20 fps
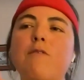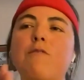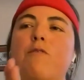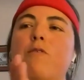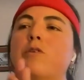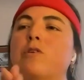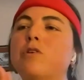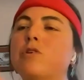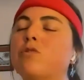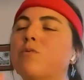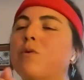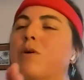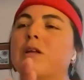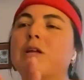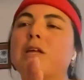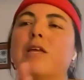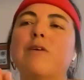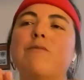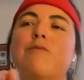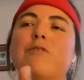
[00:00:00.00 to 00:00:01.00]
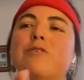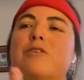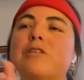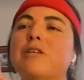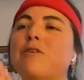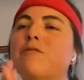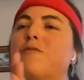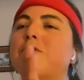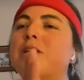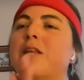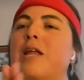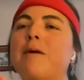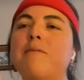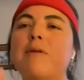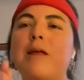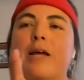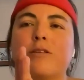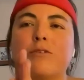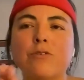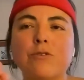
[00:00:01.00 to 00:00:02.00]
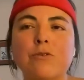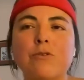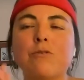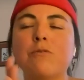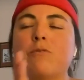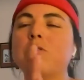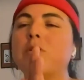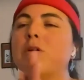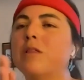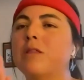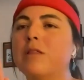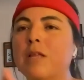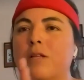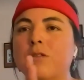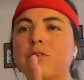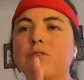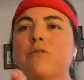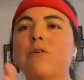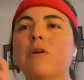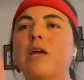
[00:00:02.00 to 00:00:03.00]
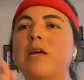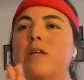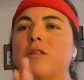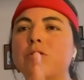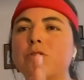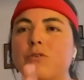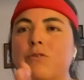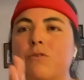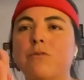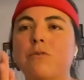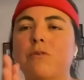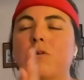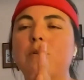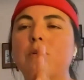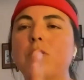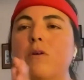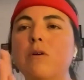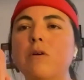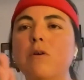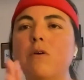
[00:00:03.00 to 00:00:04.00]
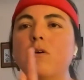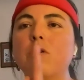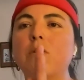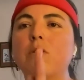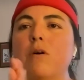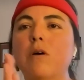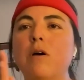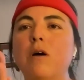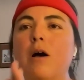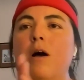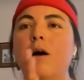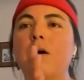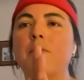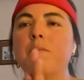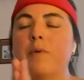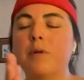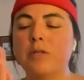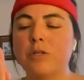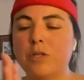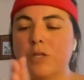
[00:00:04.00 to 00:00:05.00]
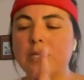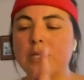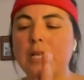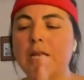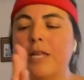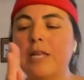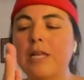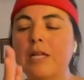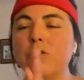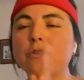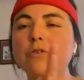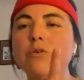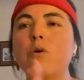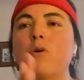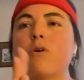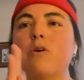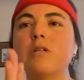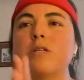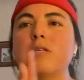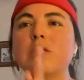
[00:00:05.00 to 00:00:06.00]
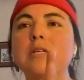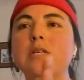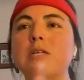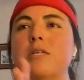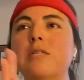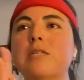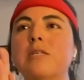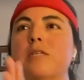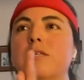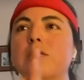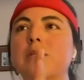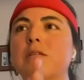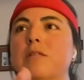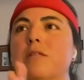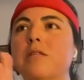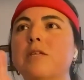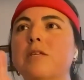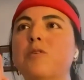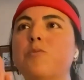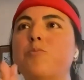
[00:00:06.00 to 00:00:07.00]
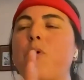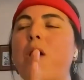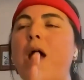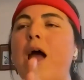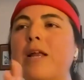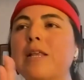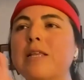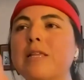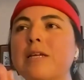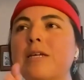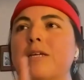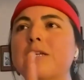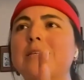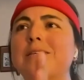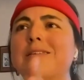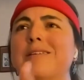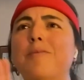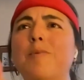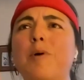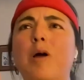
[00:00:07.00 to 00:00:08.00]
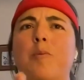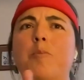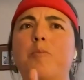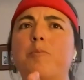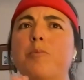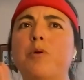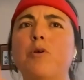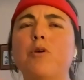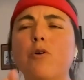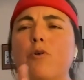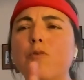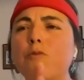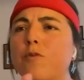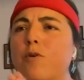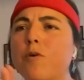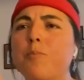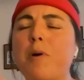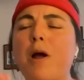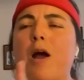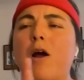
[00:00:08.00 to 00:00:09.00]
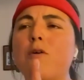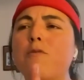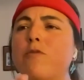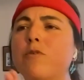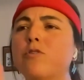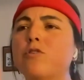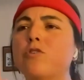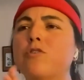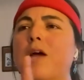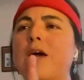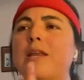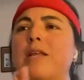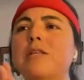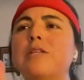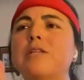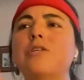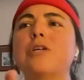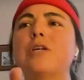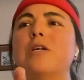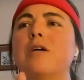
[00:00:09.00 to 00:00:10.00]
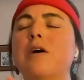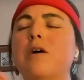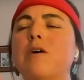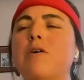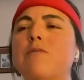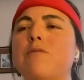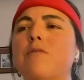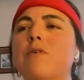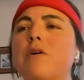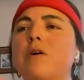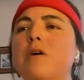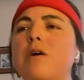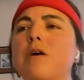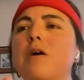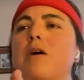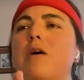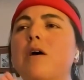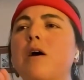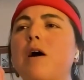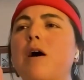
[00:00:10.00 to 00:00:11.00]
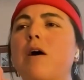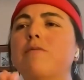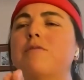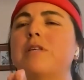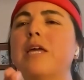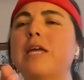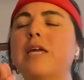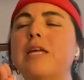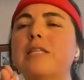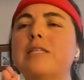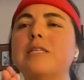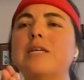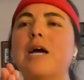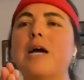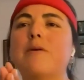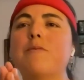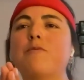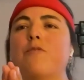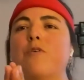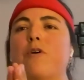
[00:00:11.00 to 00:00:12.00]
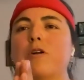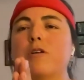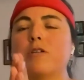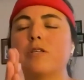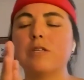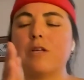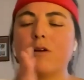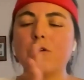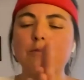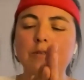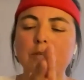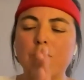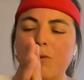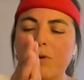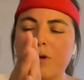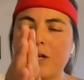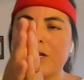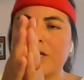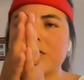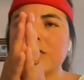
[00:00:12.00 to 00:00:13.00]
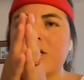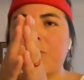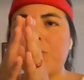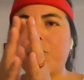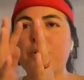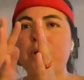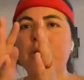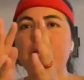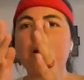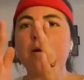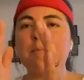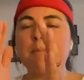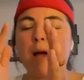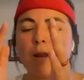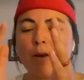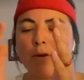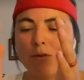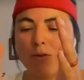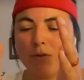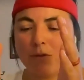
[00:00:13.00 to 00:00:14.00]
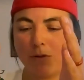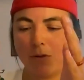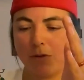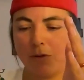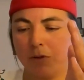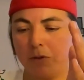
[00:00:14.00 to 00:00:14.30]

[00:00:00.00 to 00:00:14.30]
If you just want to give yourself an abrazo, that's okay too. And just leaning towards this practice of a beautiful, powerful strategy of taking time for ourselves. So we're going to separate our manos.